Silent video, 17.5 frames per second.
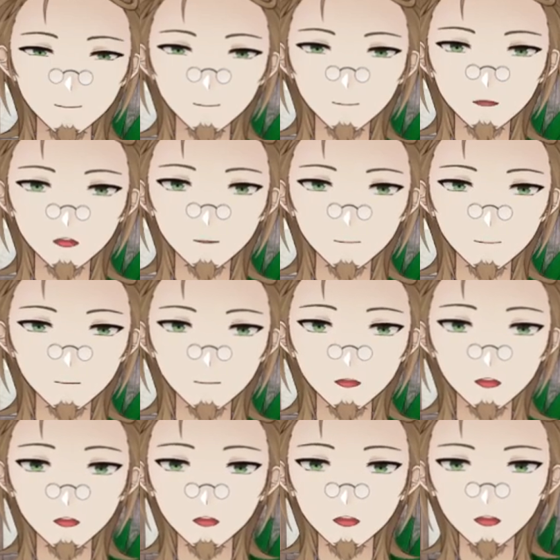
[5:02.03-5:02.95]
popular and
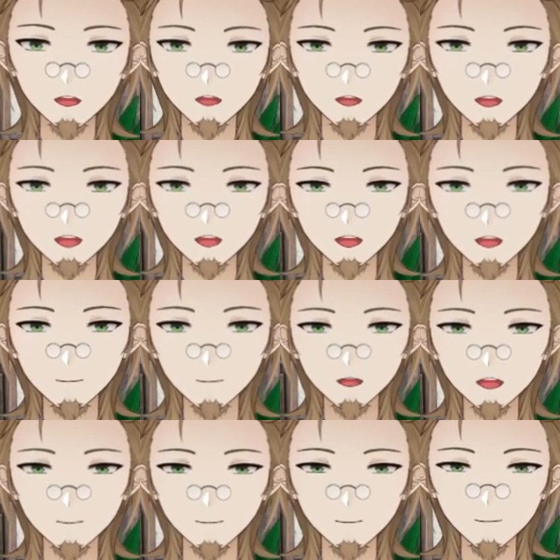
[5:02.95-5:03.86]
shit like that
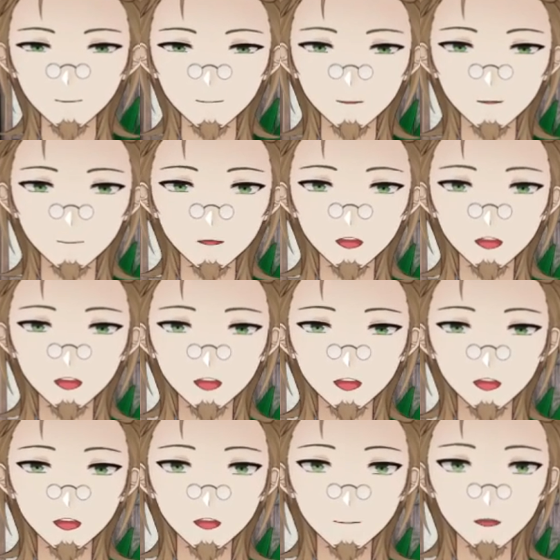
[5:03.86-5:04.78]
because people don't really
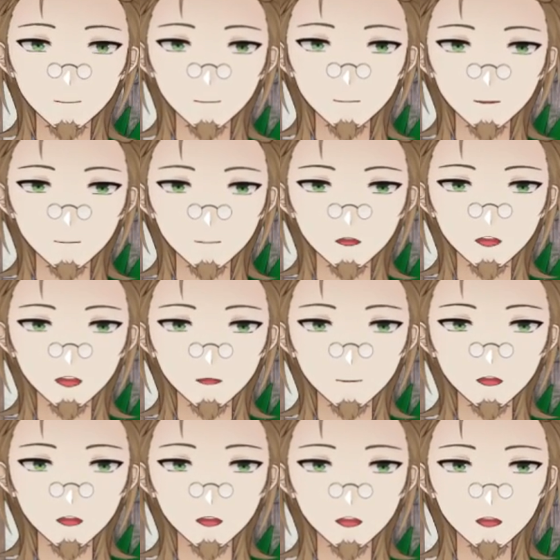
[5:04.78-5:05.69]
care about his strength. They're
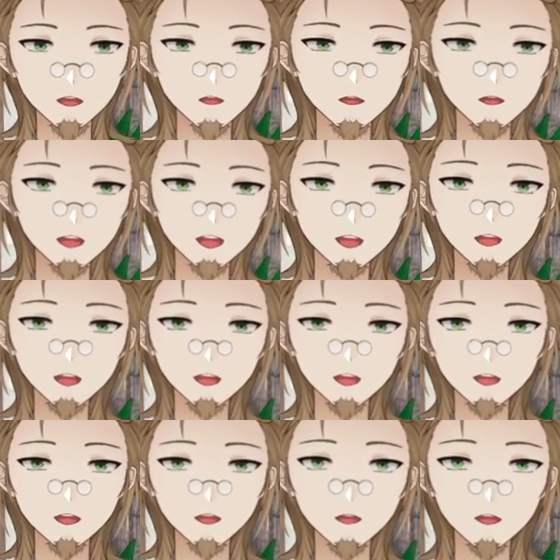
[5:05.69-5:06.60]
like, "Oh my god,
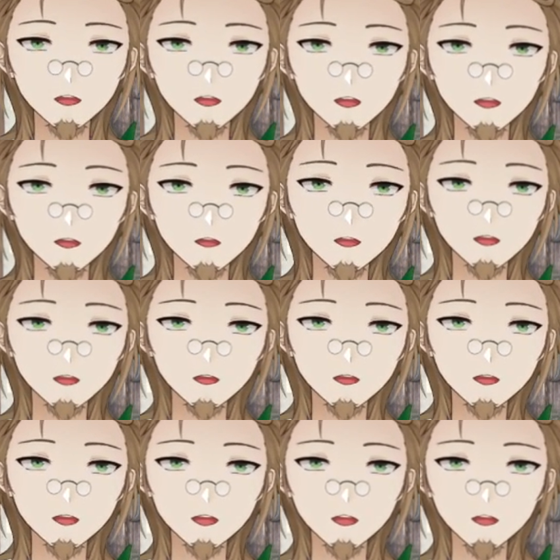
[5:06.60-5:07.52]
you're strong!
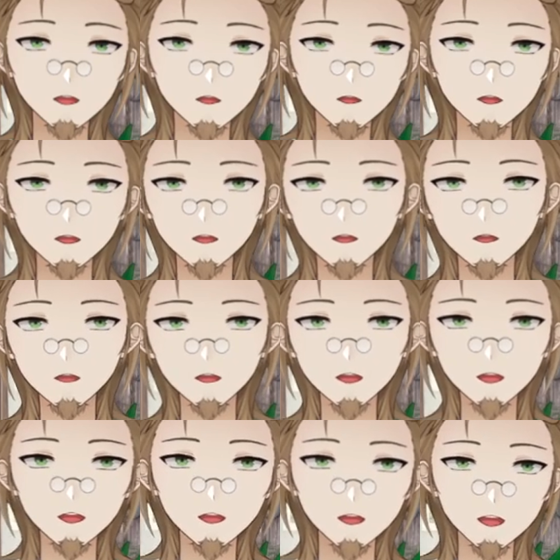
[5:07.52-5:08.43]
That's so cool!"